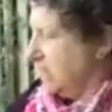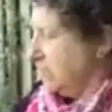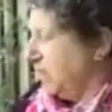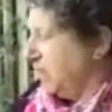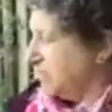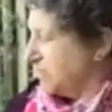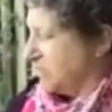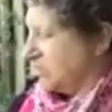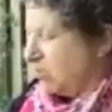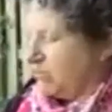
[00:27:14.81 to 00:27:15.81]
plants
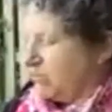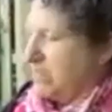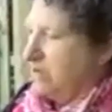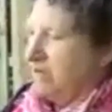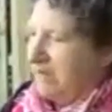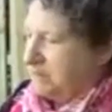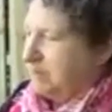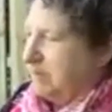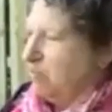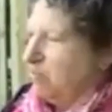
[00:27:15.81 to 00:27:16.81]
that grow in here. It has to
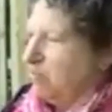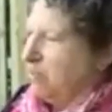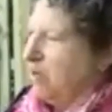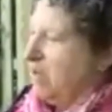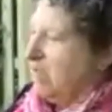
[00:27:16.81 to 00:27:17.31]
be warmer.